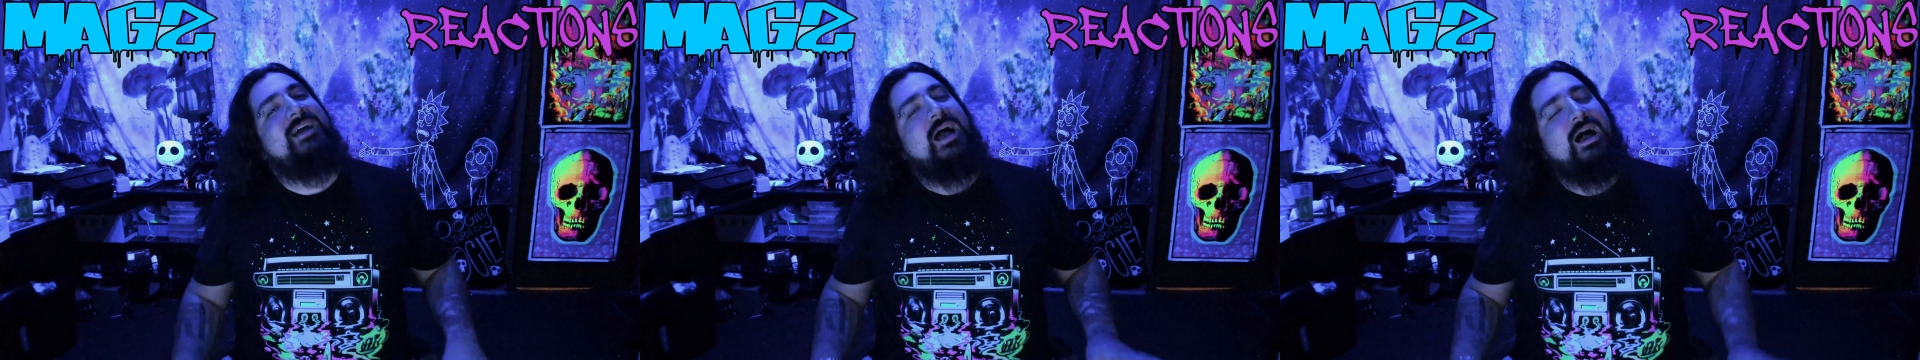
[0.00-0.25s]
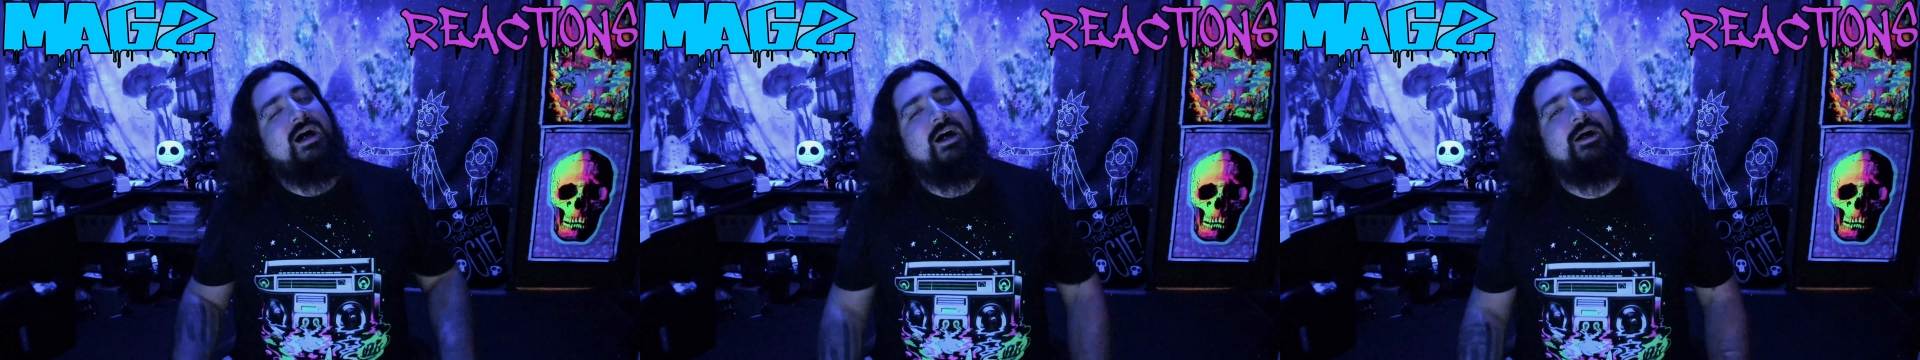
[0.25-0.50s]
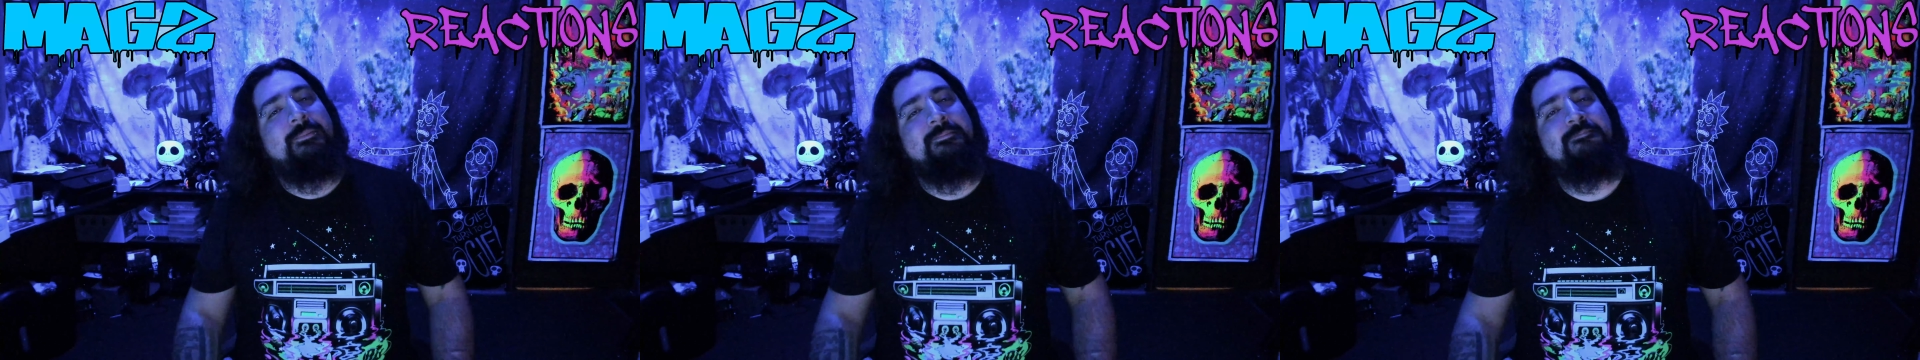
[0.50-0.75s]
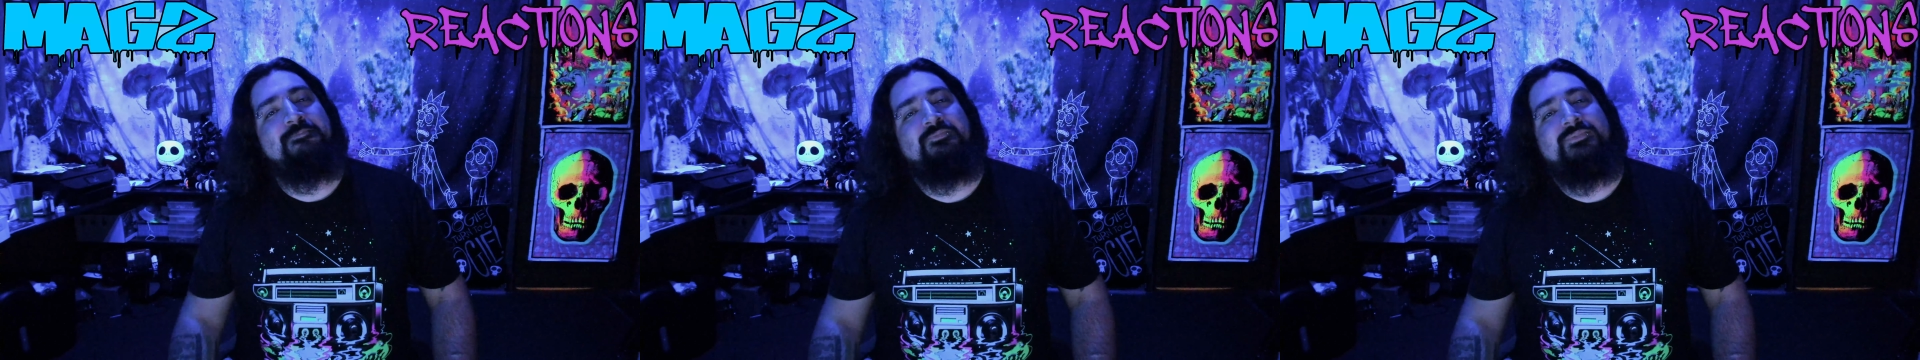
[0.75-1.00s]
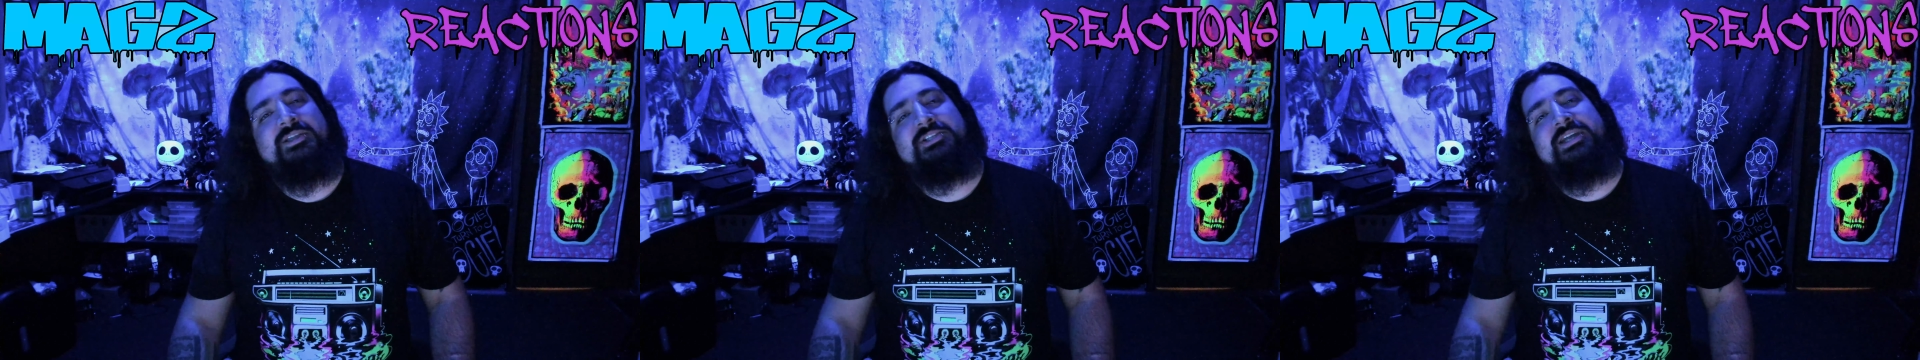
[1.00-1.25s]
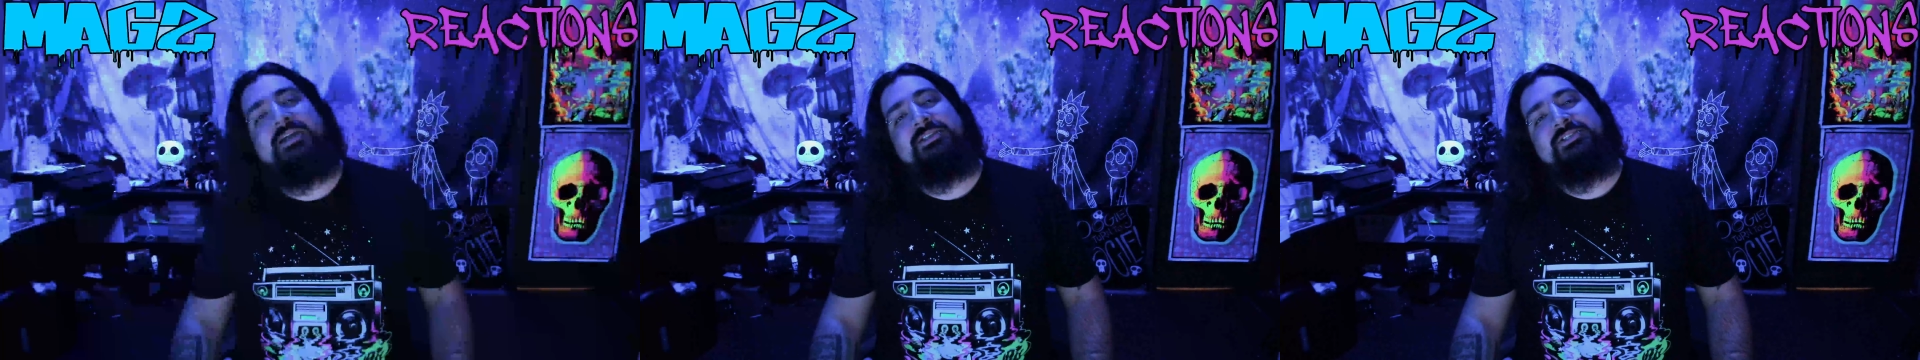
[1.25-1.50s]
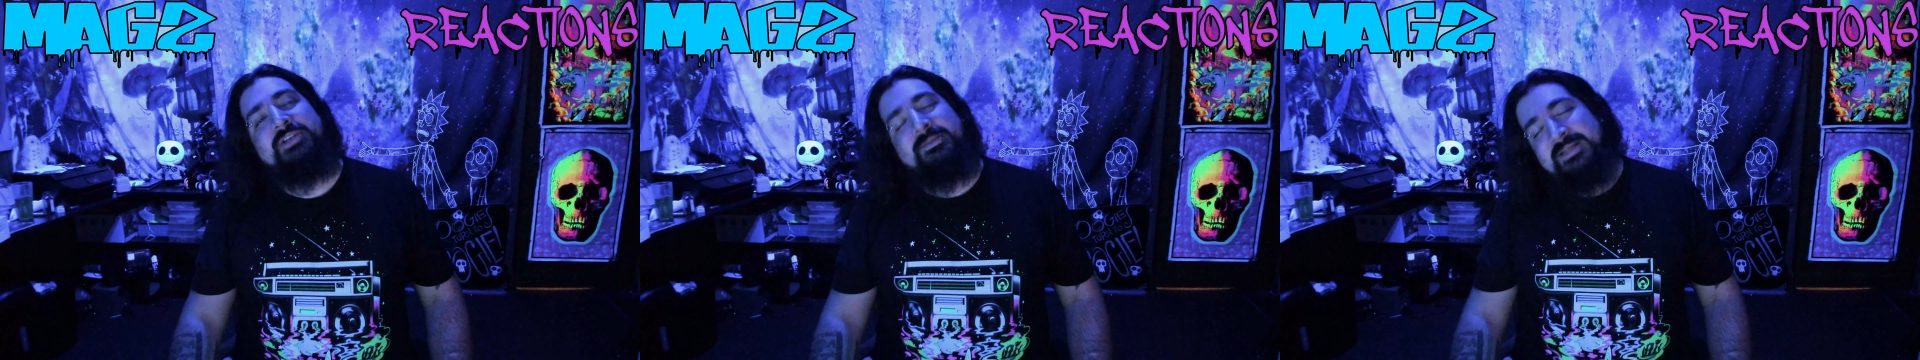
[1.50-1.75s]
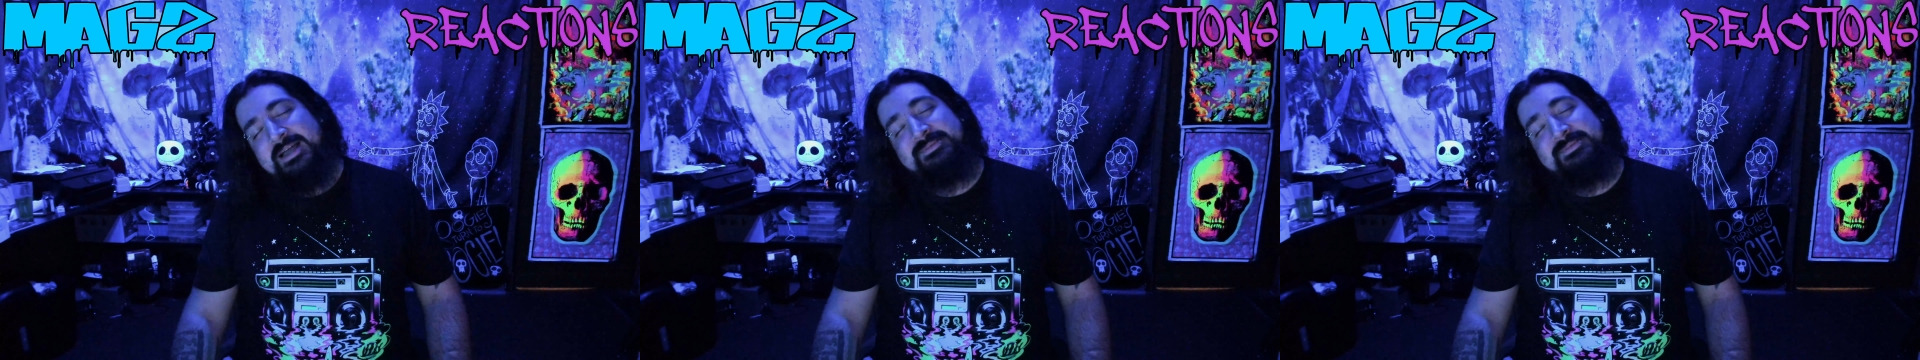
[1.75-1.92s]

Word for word: Um... Check out the Streamlabs